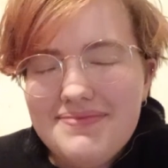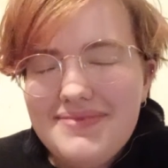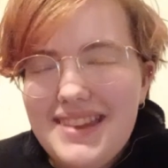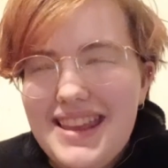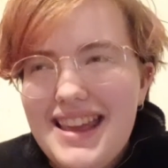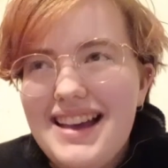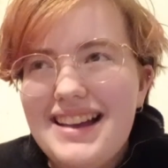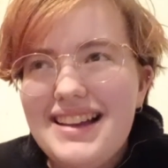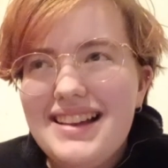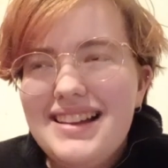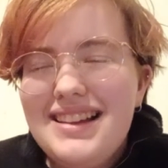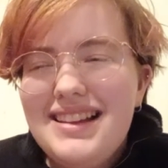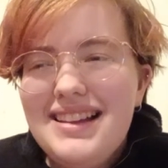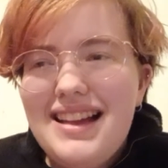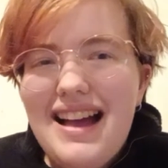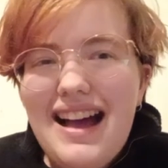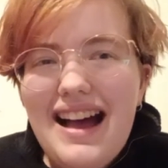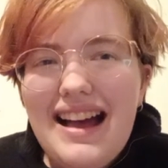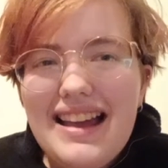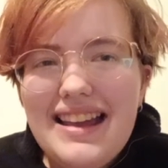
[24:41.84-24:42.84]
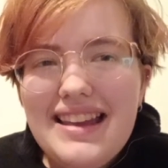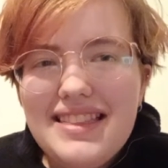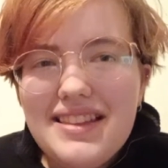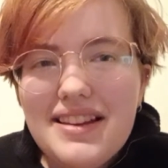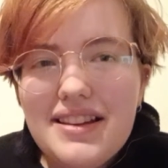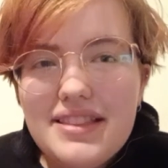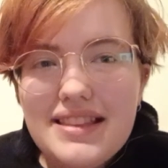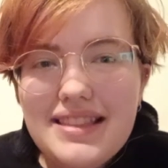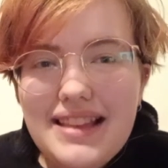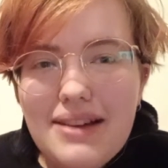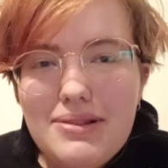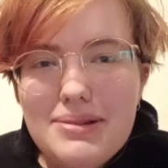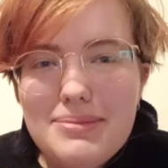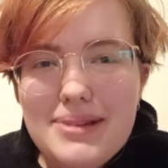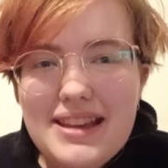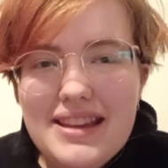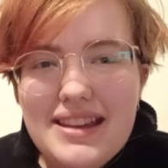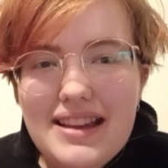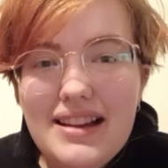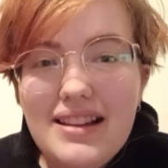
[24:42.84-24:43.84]
Yeah, I thought that would
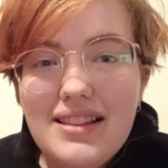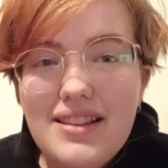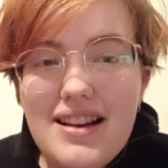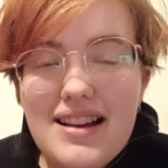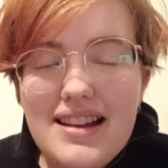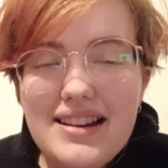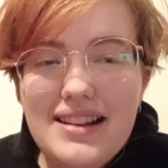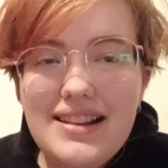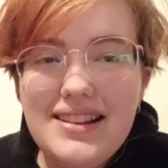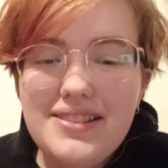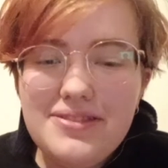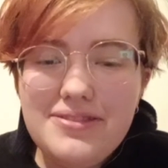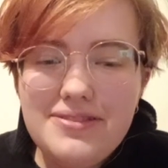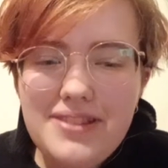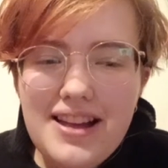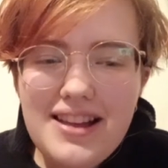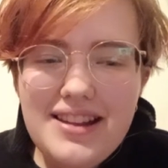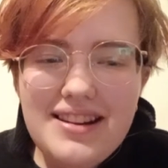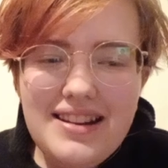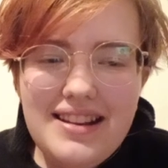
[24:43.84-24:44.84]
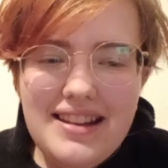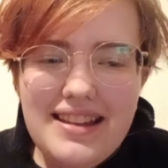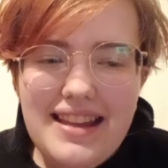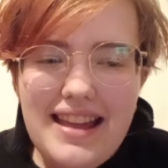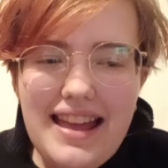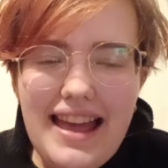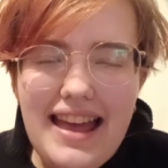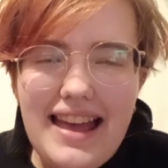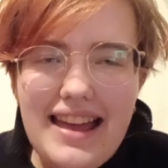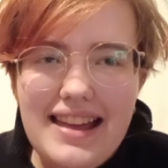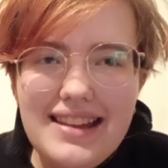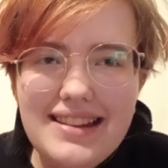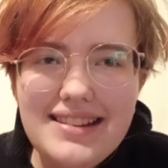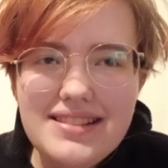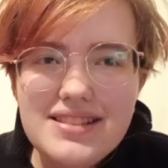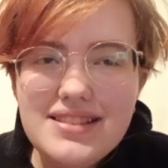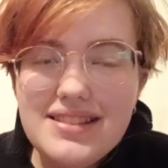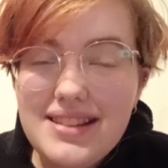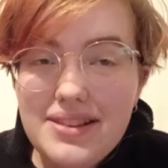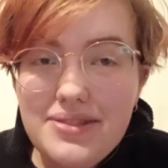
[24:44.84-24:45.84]
be a lot of fun, and
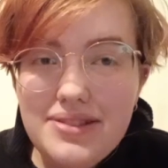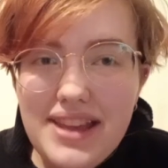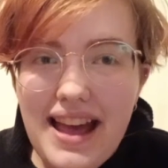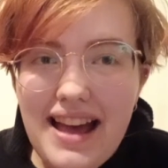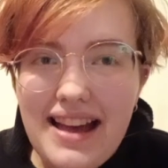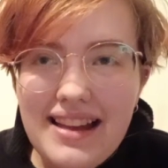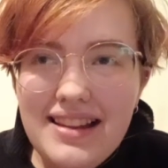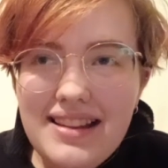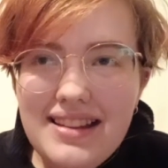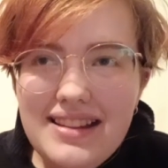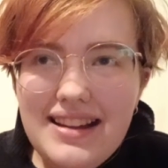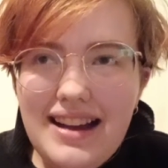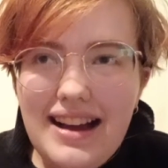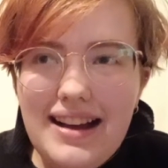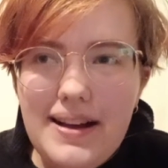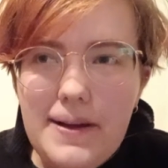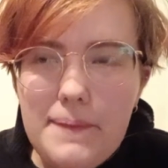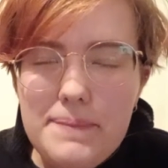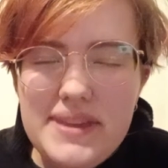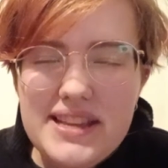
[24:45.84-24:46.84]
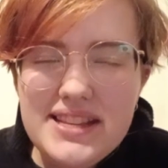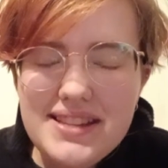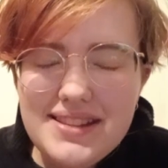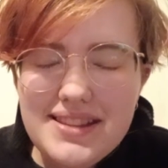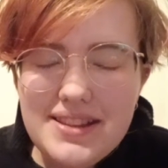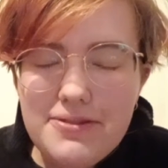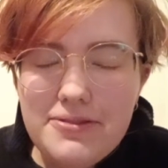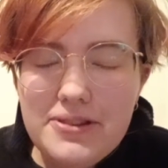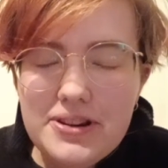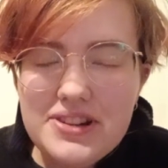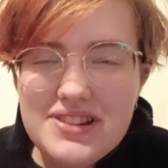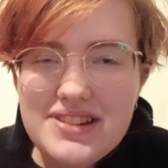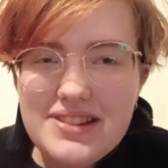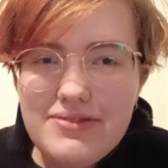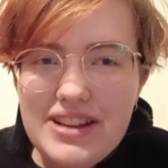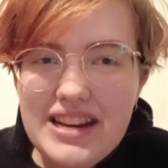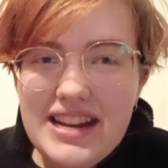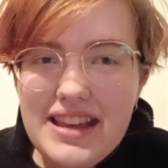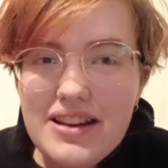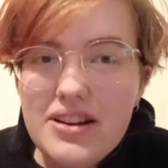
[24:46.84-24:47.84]
so yeah, this is the first
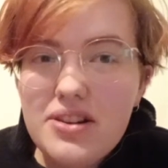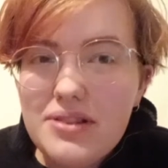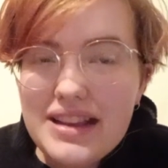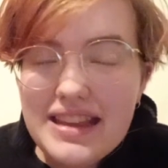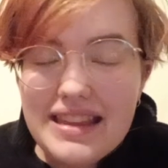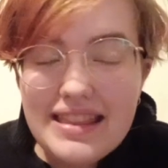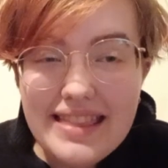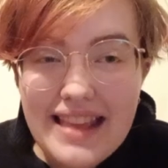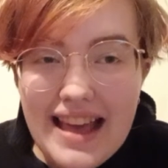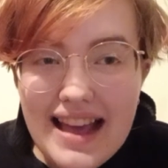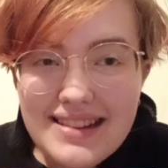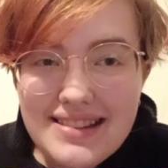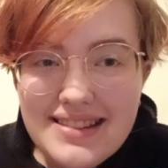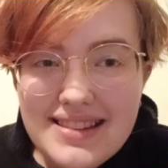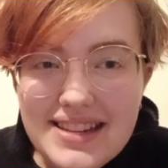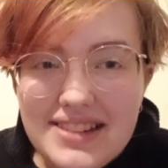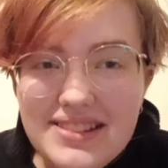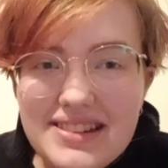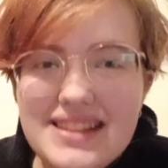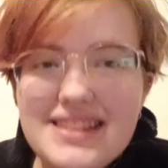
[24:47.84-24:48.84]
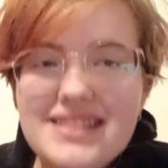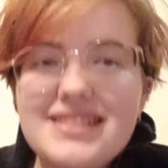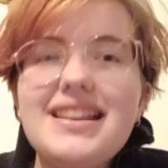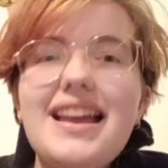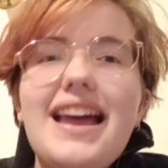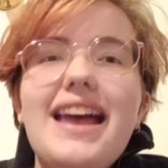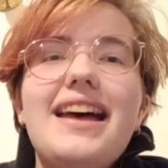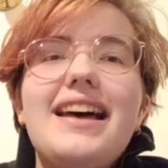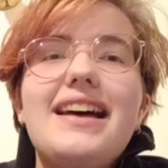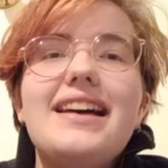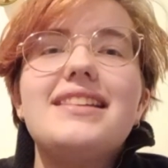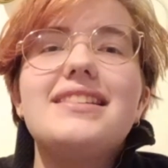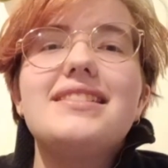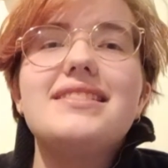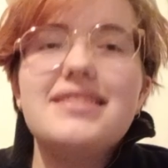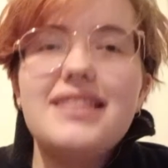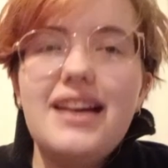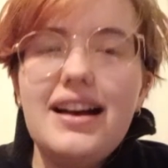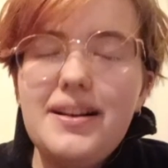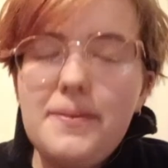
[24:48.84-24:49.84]
video in that series,
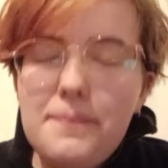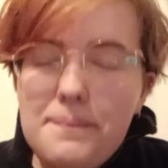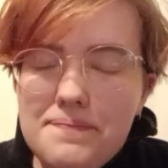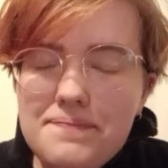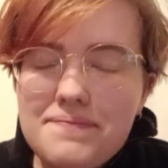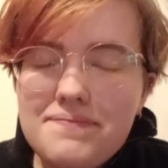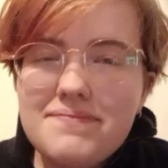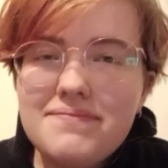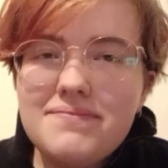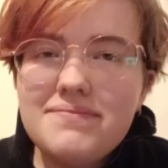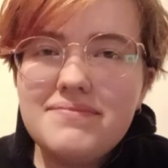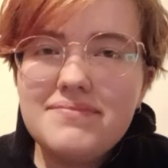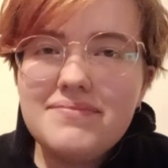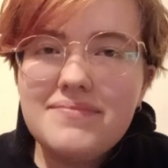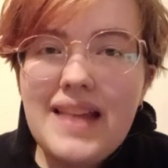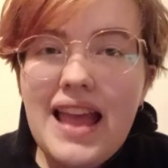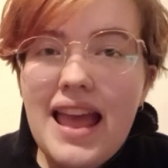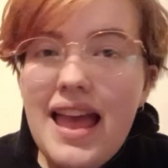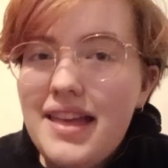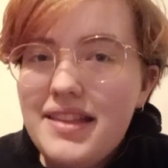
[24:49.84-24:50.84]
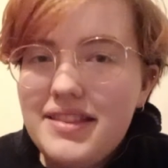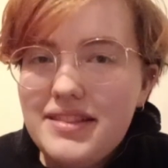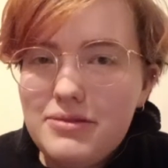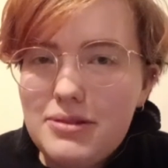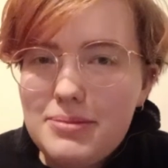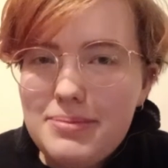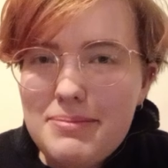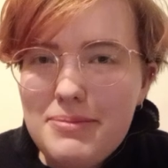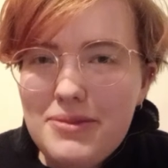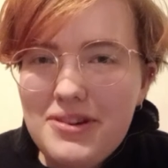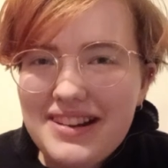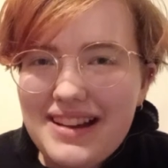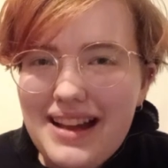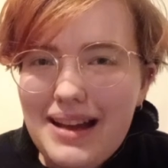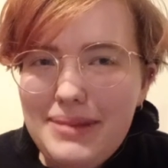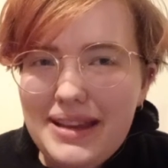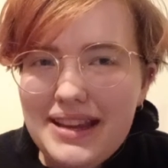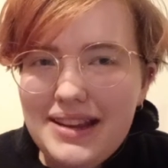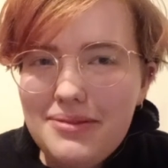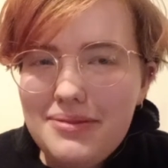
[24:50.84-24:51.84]
and there will be more
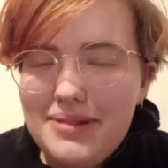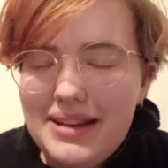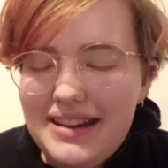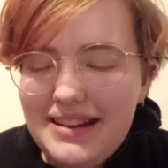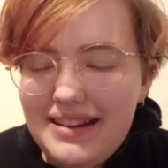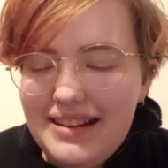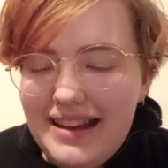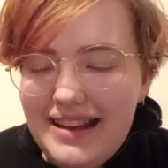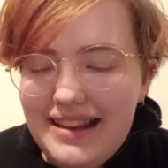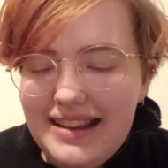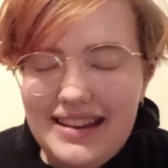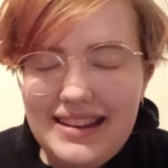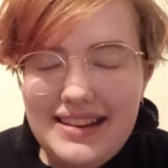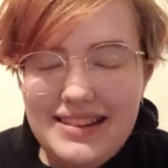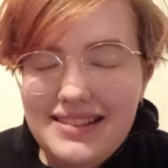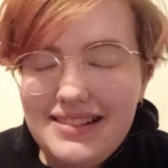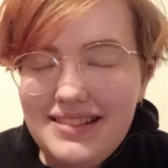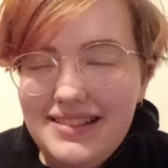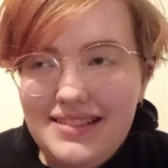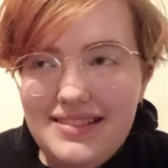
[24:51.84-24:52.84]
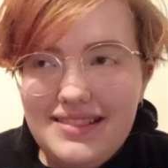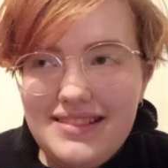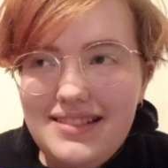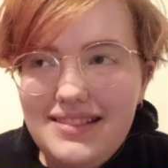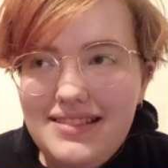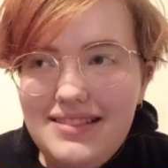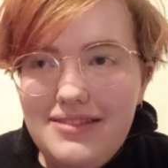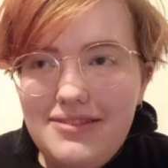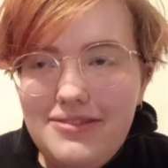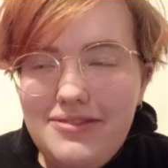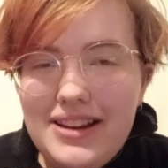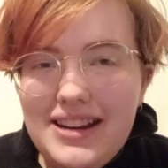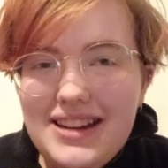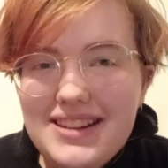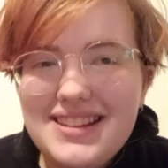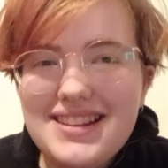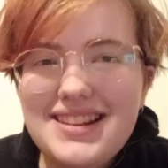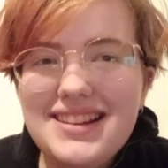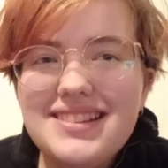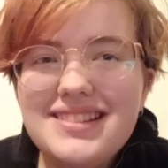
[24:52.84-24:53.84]
coming when I
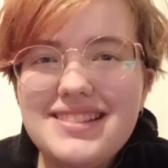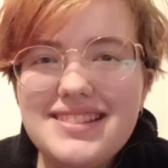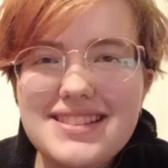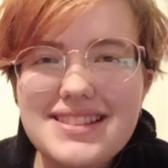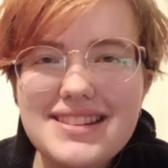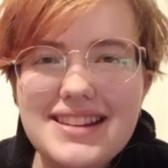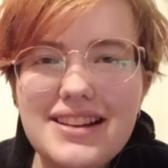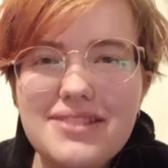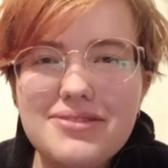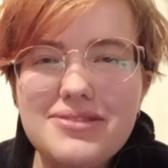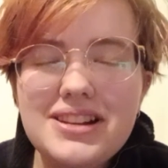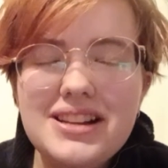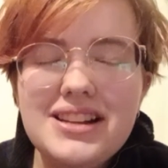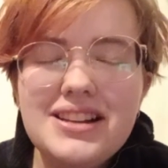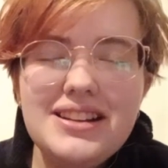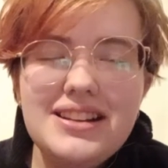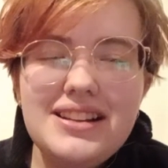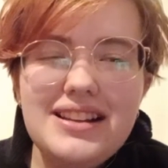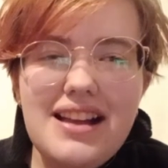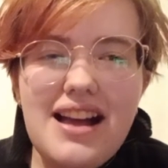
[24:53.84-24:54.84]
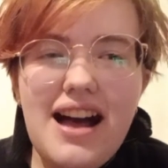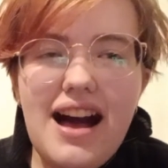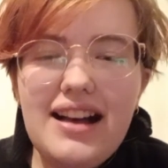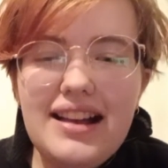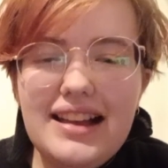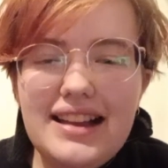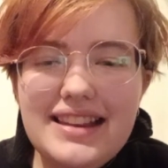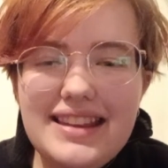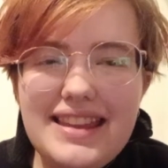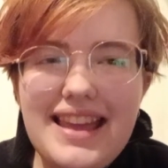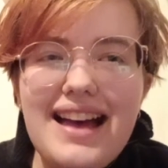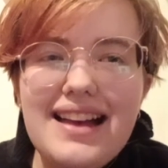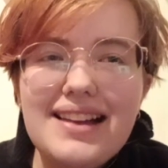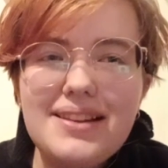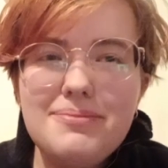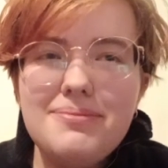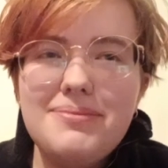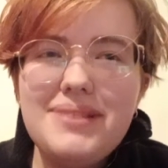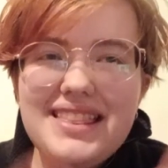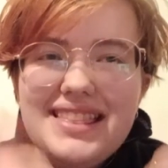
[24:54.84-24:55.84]
finish stuff. Yeah,
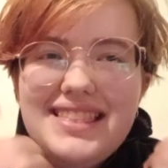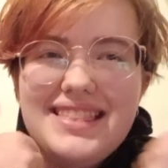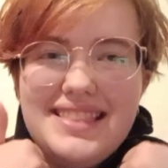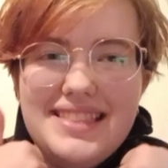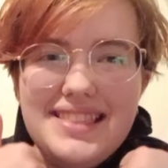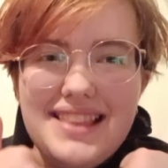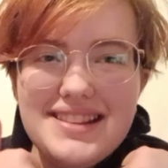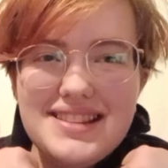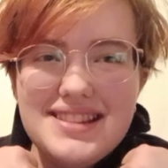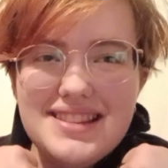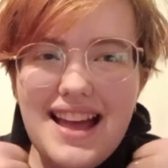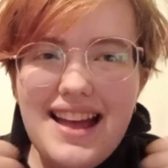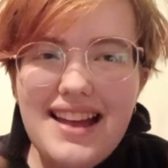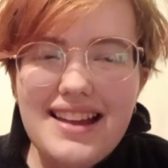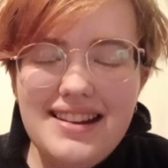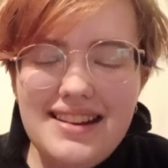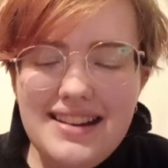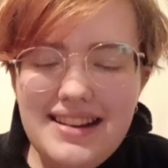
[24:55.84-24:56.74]
but that's that.